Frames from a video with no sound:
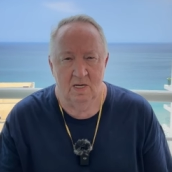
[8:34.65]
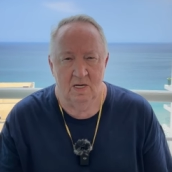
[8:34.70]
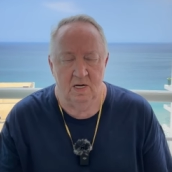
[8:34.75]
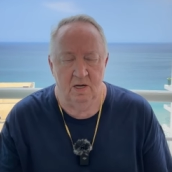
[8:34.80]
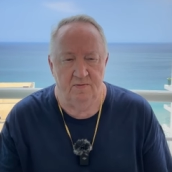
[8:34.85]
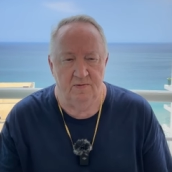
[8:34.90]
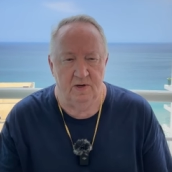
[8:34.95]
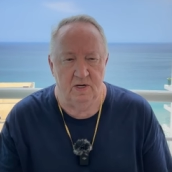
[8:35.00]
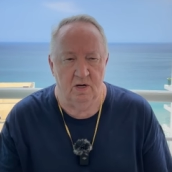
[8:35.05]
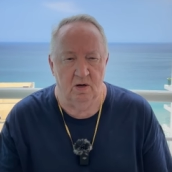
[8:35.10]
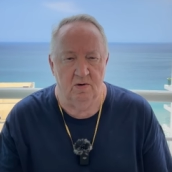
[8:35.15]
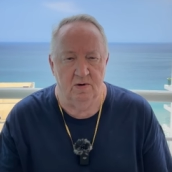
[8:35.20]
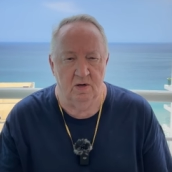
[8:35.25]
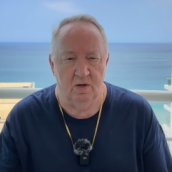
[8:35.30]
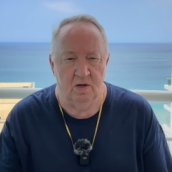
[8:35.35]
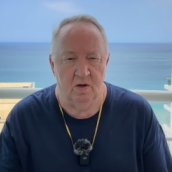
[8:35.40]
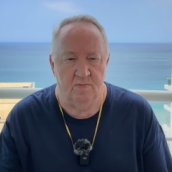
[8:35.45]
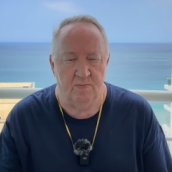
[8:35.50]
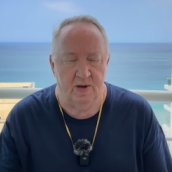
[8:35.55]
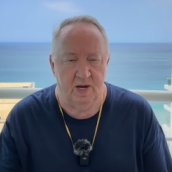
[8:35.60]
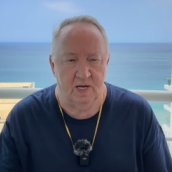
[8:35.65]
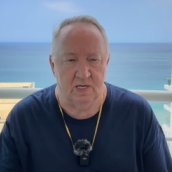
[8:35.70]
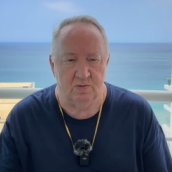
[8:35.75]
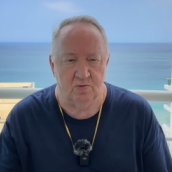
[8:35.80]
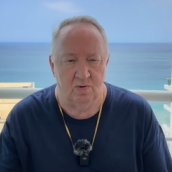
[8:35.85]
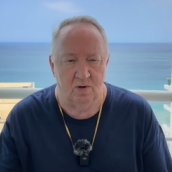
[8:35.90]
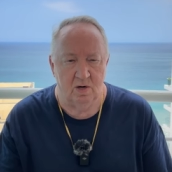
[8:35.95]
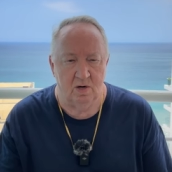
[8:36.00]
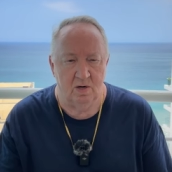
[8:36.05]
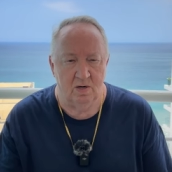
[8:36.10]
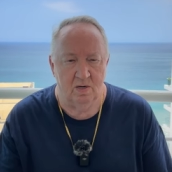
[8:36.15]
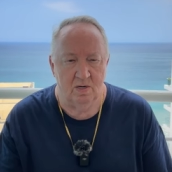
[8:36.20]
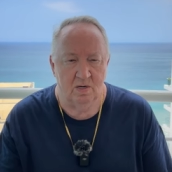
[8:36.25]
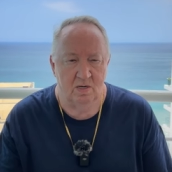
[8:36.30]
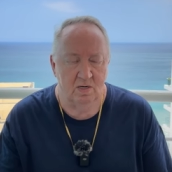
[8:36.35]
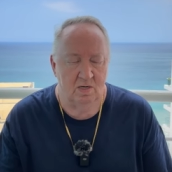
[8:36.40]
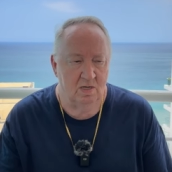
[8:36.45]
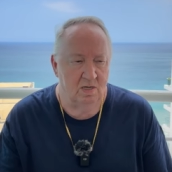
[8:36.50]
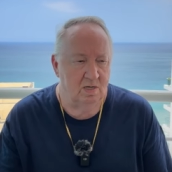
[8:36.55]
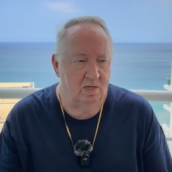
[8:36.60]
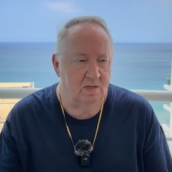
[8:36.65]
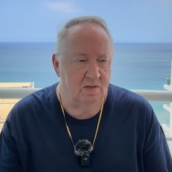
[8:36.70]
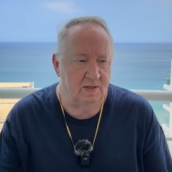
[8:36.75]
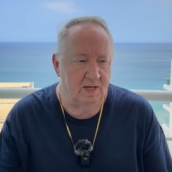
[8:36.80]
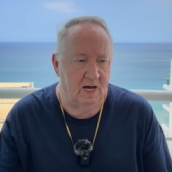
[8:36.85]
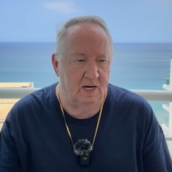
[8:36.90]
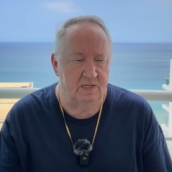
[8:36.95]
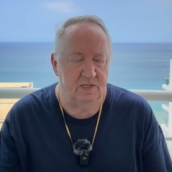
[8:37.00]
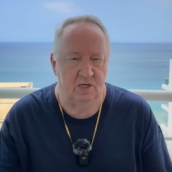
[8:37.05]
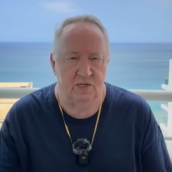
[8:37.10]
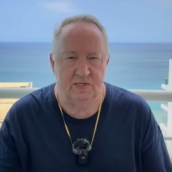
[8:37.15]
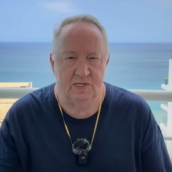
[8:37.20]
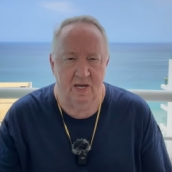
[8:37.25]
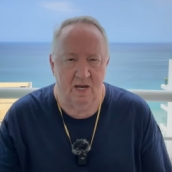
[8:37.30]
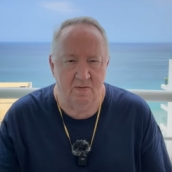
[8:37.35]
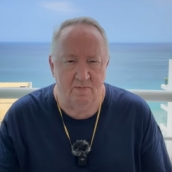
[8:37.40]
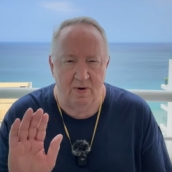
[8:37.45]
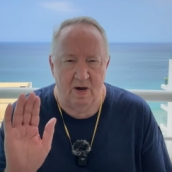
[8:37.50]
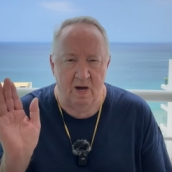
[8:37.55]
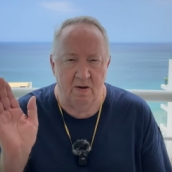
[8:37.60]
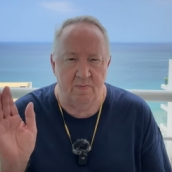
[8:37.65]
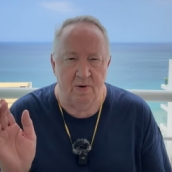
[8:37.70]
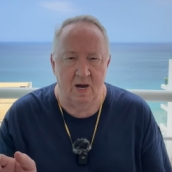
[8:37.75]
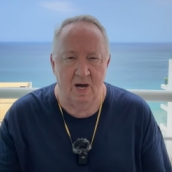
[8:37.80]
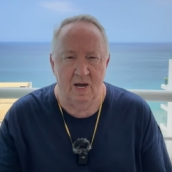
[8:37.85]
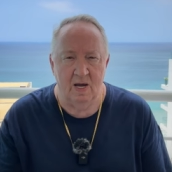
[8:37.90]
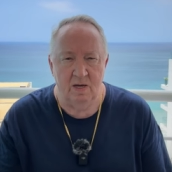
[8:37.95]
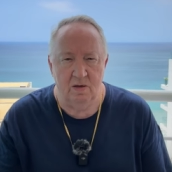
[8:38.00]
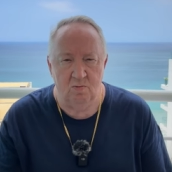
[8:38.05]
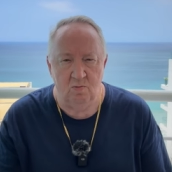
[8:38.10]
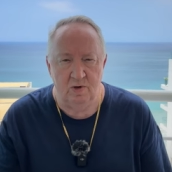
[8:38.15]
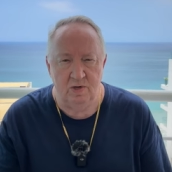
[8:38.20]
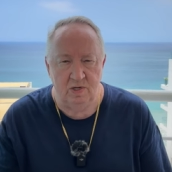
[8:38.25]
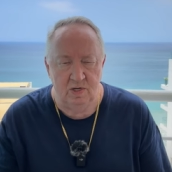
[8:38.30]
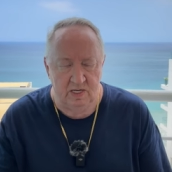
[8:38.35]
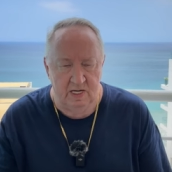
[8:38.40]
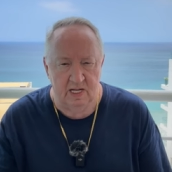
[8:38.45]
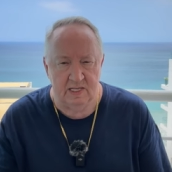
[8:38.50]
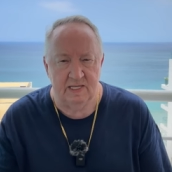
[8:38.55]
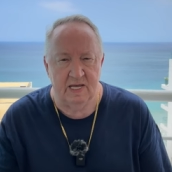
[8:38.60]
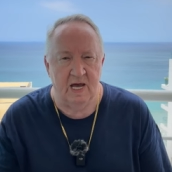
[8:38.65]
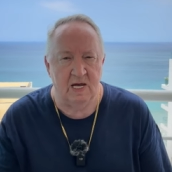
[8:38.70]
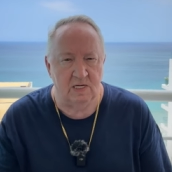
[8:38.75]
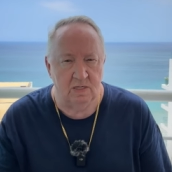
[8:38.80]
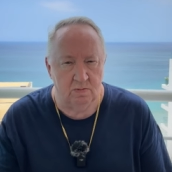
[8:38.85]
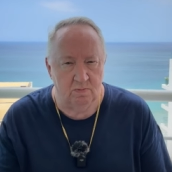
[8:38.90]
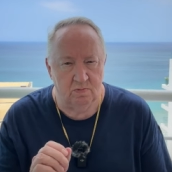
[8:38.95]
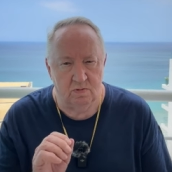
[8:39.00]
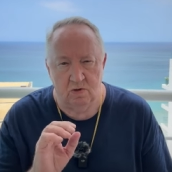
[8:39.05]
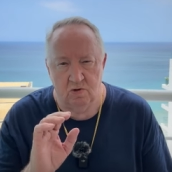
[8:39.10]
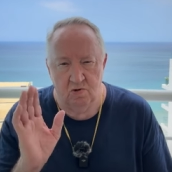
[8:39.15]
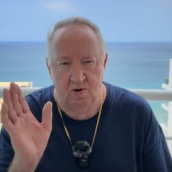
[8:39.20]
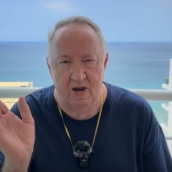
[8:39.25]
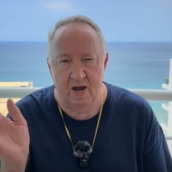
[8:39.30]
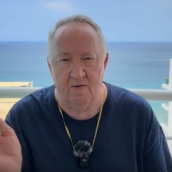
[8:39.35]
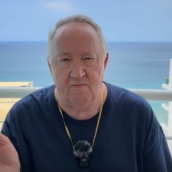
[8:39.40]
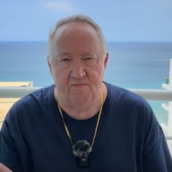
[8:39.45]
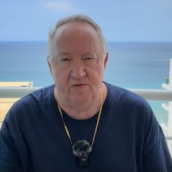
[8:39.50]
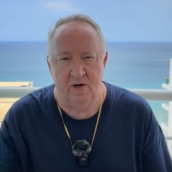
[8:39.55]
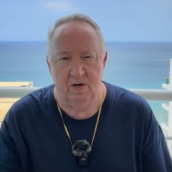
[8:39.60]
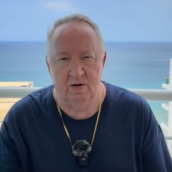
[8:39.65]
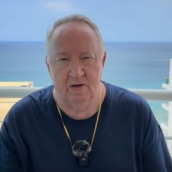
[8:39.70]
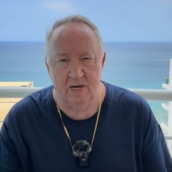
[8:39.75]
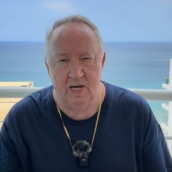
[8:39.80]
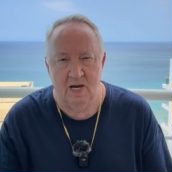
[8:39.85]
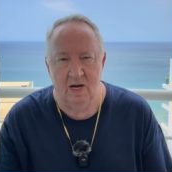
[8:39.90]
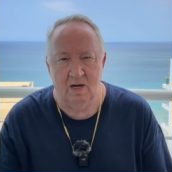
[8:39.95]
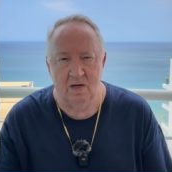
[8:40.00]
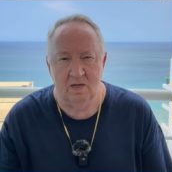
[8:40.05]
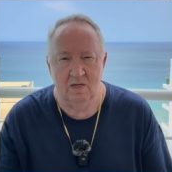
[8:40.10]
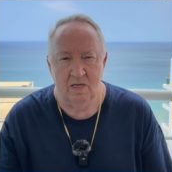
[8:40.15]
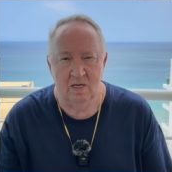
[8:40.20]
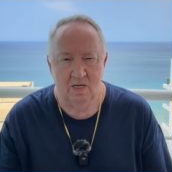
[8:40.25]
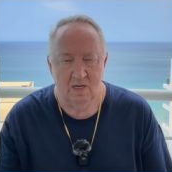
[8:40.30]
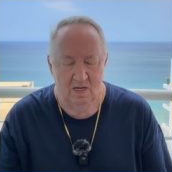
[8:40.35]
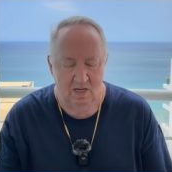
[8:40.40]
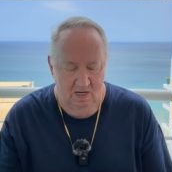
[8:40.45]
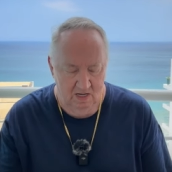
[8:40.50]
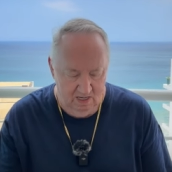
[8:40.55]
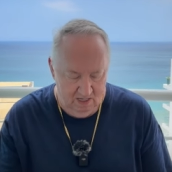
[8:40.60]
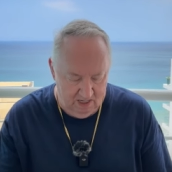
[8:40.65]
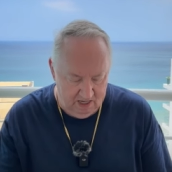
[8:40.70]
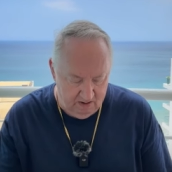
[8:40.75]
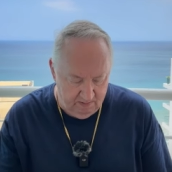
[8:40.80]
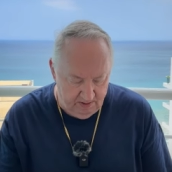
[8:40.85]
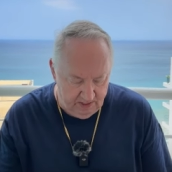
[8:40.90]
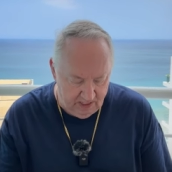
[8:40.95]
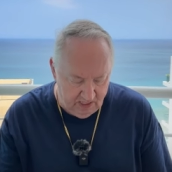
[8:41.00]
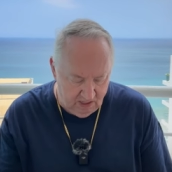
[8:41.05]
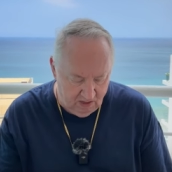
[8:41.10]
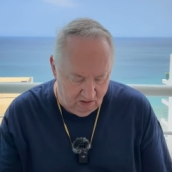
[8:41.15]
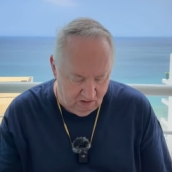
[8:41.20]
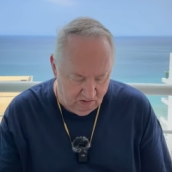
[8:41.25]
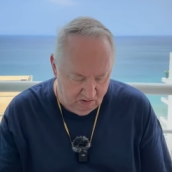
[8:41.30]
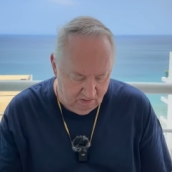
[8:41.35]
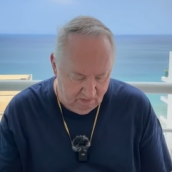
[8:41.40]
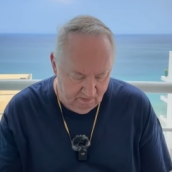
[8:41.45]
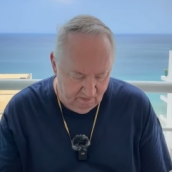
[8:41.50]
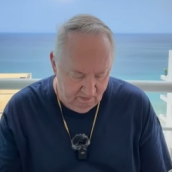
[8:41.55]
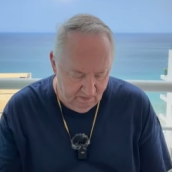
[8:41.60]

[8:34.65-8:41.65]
And if you don't know your password, I'll just say bye-bye. And when you get that crap figured out, let me know.